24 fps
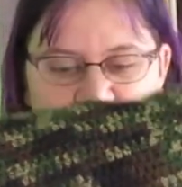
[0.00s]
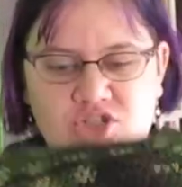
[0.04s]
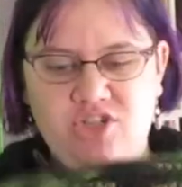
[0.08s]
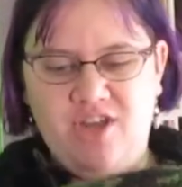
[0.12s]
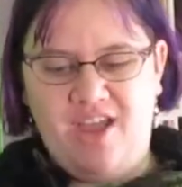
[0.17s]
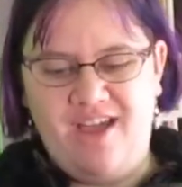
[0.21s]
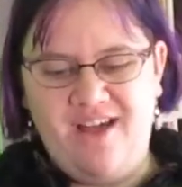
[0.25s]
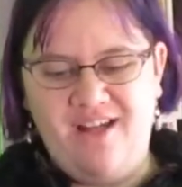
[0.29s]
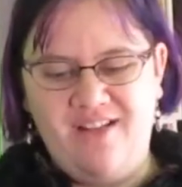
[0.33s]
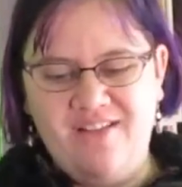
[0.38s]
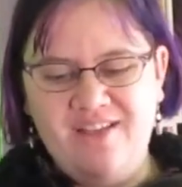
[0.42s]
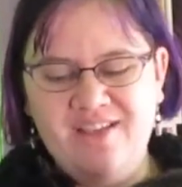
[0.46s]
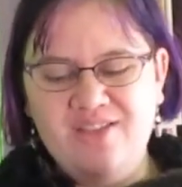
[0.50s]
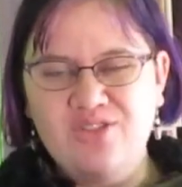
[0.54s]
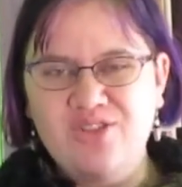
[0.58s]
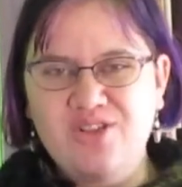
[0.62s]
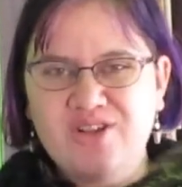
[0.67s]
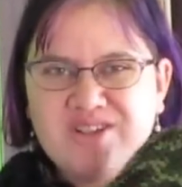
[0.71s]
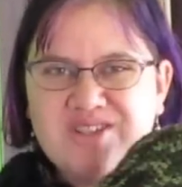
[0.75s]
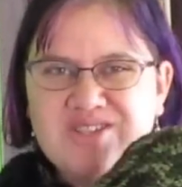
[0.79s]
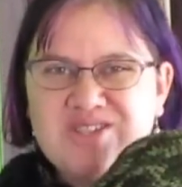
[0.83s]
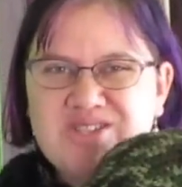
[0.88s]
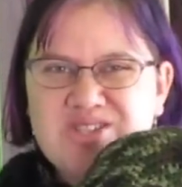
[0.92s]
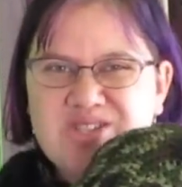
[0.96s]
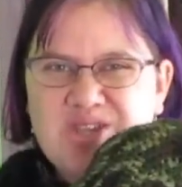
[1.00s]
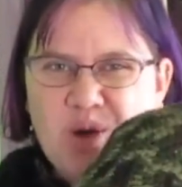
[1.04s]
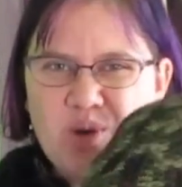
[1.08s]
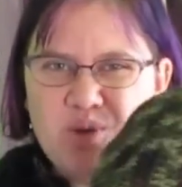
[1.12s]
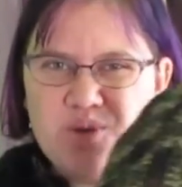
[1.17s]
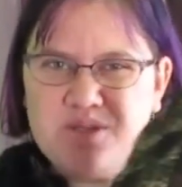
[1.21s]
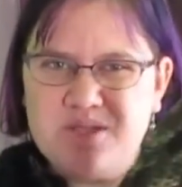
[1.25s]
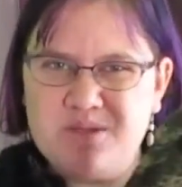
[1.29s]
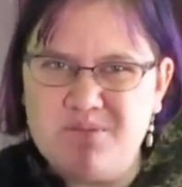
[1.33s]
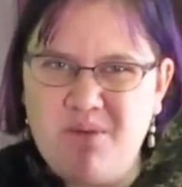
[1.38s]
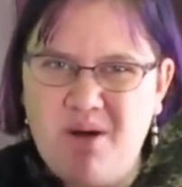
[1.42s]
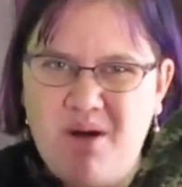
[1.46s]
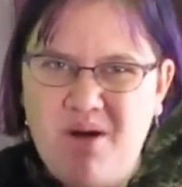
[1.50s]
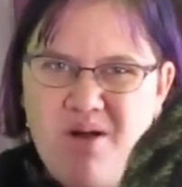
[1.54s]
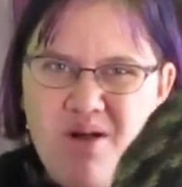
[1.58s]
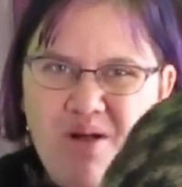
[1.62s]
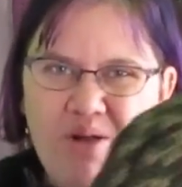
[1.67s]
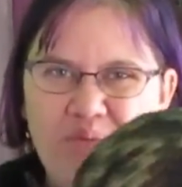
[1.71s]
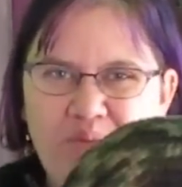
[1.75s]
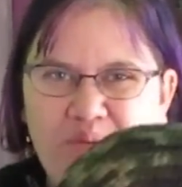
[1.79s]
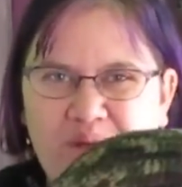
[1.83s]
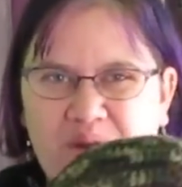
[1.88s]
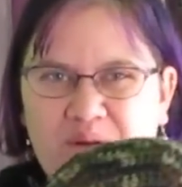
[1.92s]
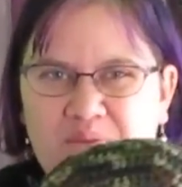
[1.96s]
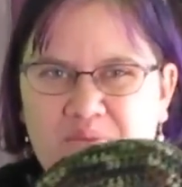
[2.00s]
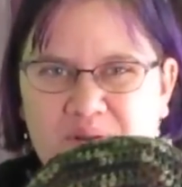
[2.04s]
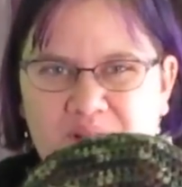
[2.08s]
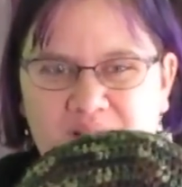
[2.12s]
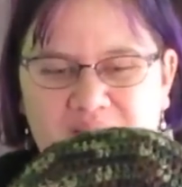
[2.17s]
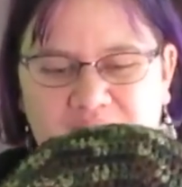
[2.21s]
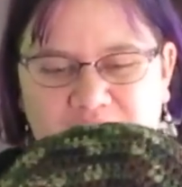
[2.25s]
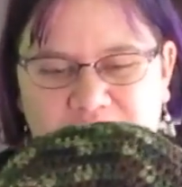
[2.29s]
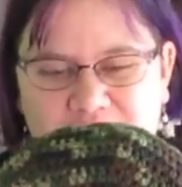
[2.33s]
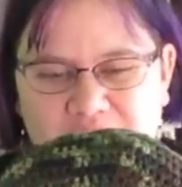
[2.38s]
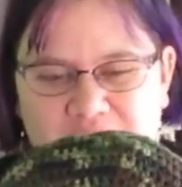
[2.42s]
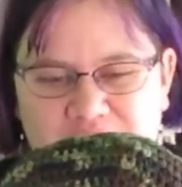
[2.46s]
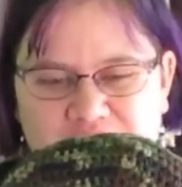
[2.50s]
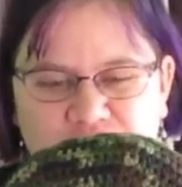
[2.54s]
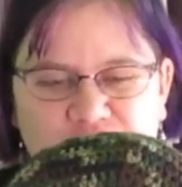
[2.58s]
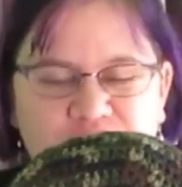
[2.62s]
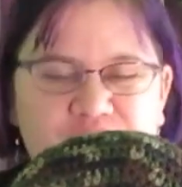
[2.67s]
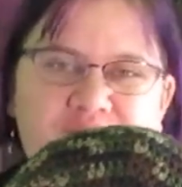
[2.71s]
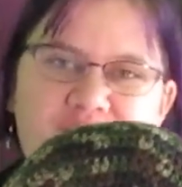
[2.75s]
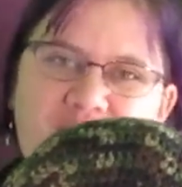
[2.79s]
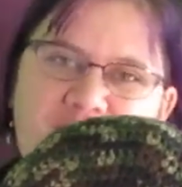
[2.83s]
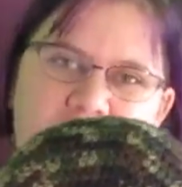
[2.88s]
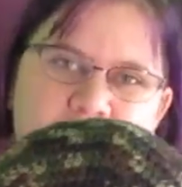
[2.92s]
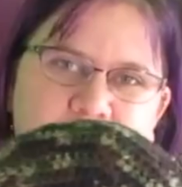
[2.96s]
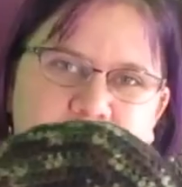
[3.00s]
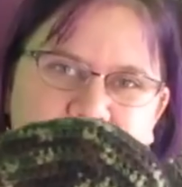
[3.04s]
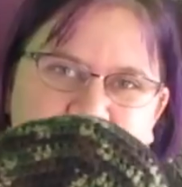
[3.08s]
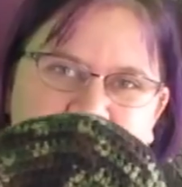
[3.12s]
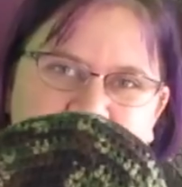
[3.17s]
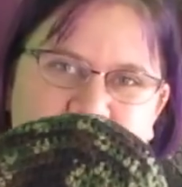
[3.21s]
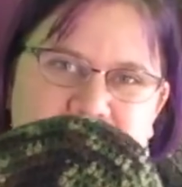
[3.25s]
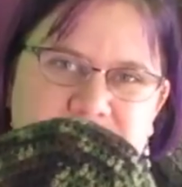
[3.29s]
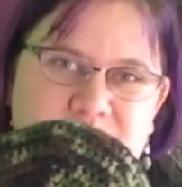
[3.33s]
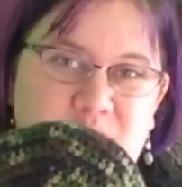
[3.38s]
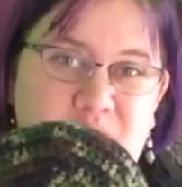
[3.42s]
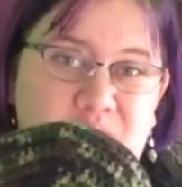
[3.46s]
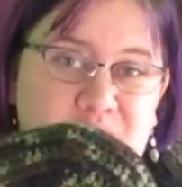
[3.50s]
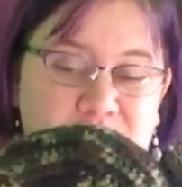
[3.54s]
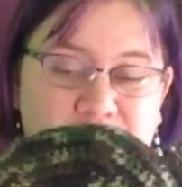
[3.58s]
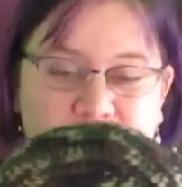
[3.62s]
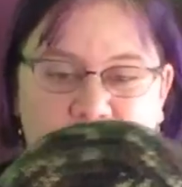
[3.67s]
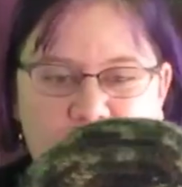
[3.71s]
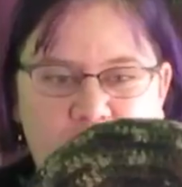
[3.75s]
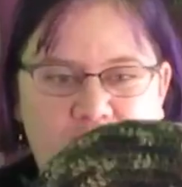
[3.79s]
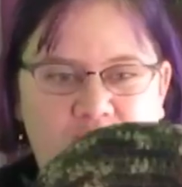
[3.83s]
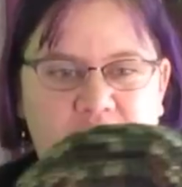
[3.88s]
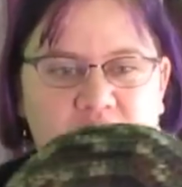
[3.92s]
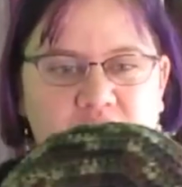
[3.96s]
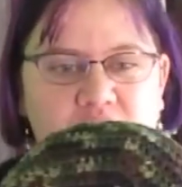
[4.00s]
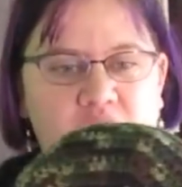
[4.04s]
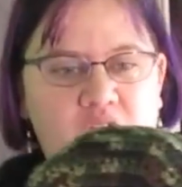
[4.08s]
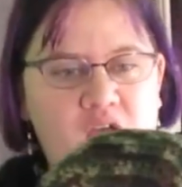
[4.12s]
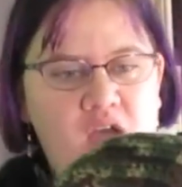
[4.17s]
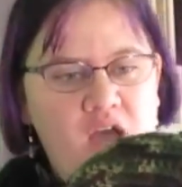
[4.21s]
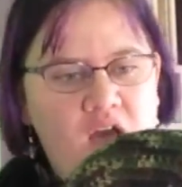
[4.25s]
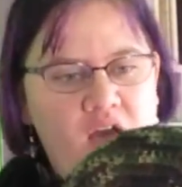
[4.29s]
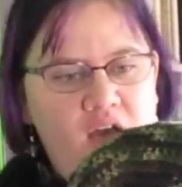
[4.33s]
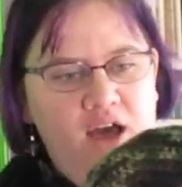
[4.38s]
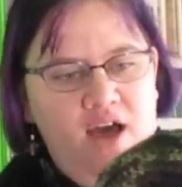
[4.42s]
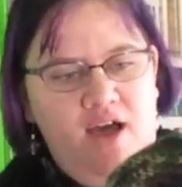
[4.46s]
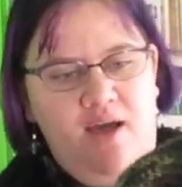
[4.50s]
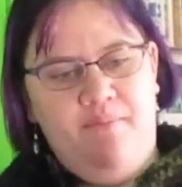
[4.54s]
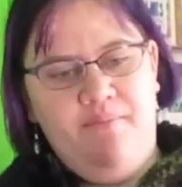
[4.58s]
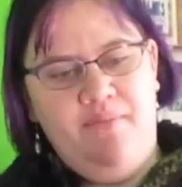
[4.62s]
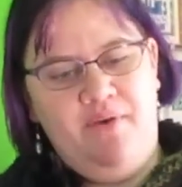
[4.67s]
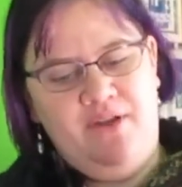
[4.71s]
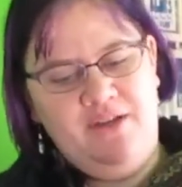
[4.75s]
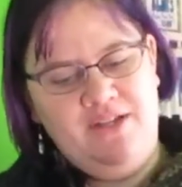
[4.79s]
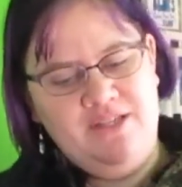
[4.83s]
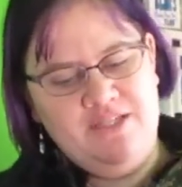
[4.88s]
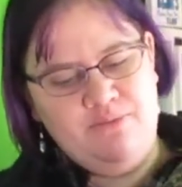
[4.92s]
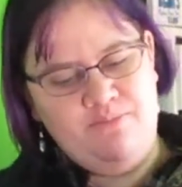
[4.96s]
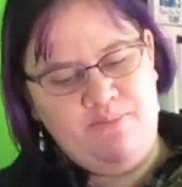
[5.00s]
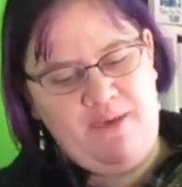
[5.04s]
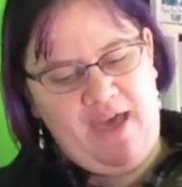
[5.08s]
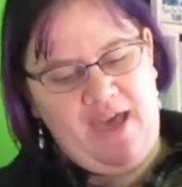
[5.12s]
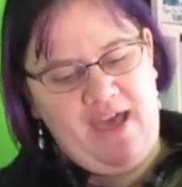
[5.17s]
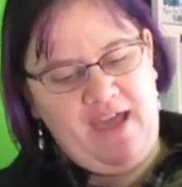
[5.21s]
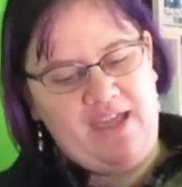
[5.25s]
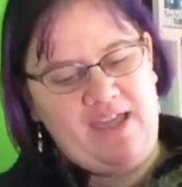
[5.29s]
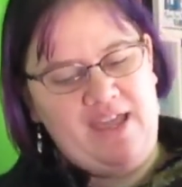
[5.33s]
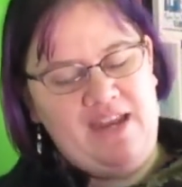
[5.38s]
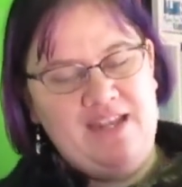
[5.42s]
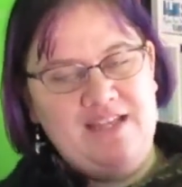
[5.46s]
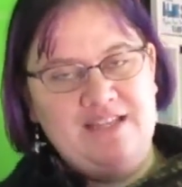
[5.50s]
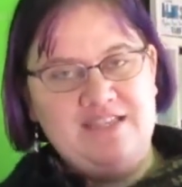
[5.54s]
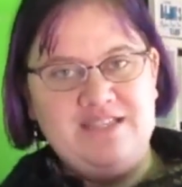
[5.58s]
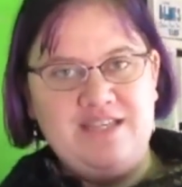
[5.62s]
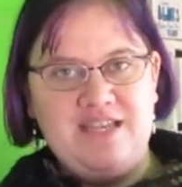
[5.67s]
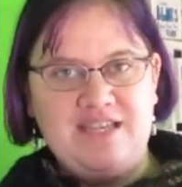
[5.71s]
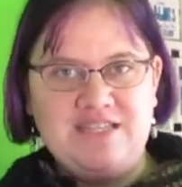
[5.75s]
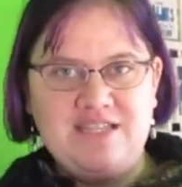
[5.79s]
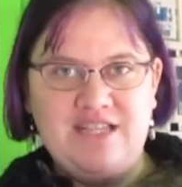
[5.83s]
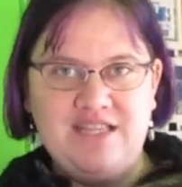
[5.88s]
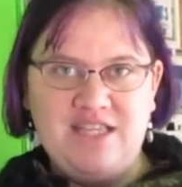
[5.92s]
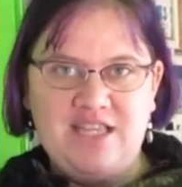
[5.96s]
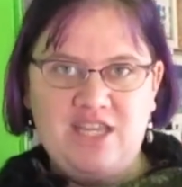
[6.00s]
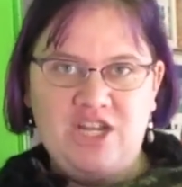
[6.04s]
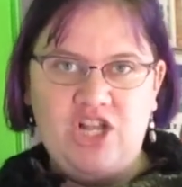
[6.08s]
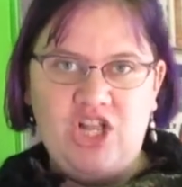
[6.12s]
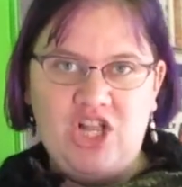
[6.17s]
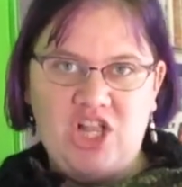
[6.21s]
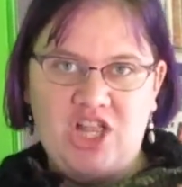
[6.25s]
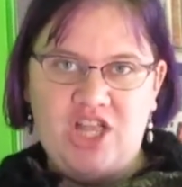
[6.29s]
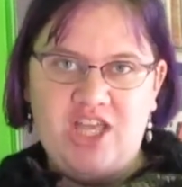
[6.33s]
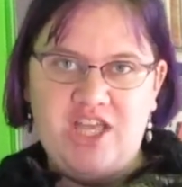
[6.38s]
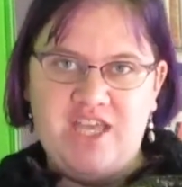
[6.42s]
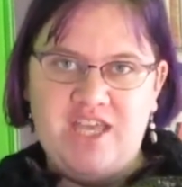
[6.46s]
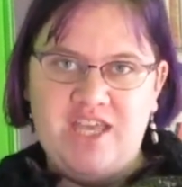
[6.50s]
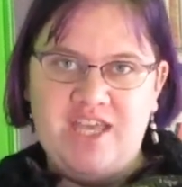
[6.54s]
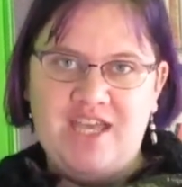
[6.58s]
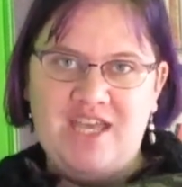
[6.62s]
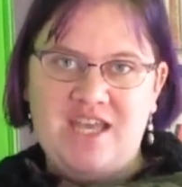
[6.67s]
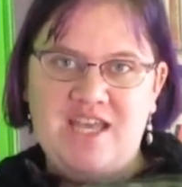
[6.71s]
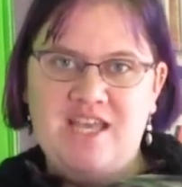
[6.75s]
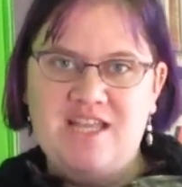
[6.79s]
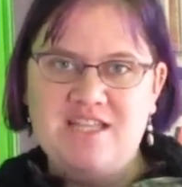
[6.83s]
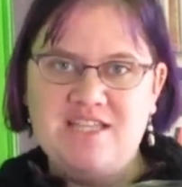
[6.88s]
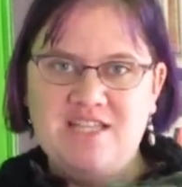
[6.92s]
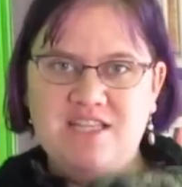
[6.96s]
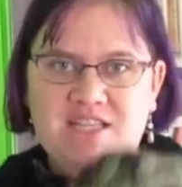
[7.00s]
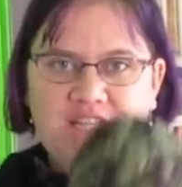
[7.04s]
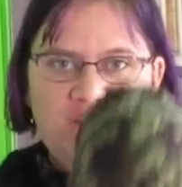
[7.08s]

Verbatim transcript: shell. It looks so small, but it really does fill up a small human um, on his back, and it's it's a little it's a